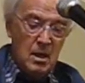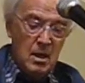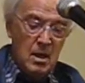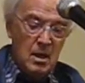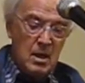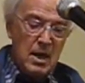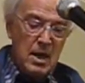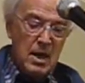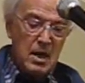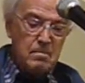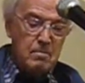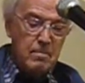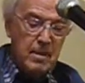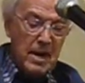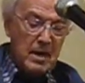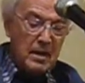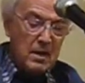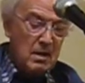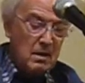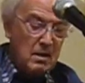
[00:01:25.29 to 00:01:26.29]
her head
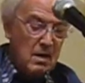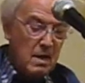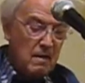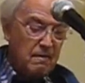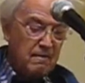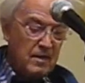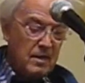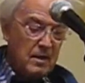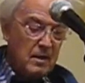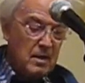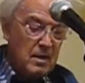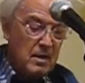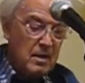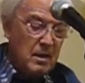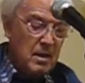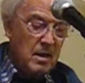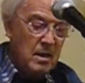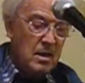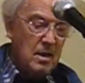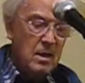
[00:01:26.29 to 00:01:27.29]
back laughing,
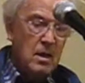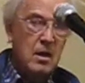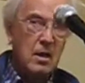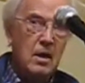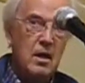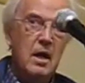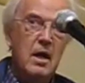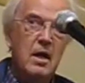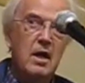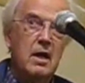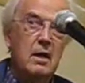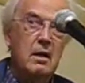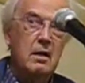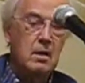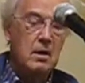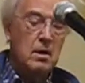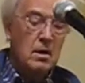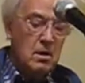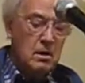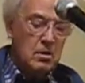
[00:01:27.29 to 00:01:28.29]
her hair
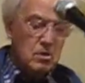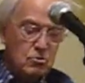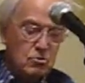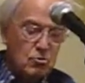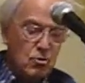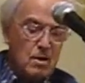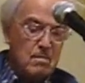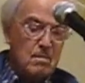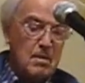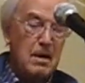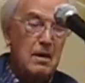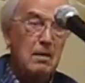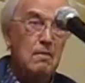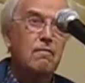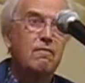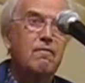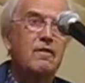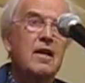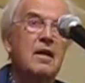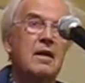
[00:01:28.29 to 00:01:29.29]
streaming and
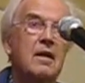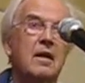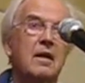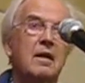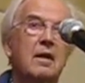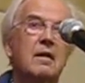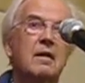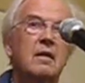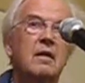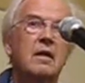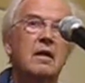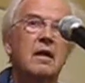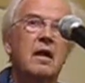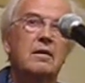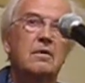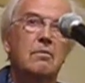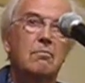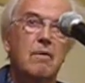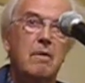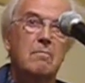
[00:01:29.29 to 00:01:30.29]
flailing
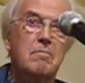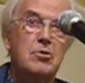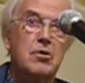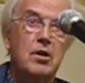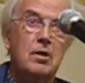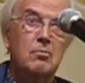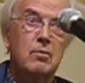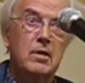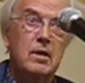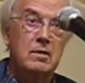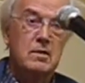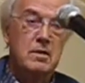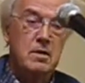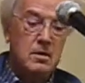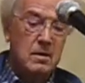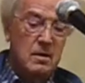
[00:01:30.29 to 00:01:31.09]
in the rummaging wind.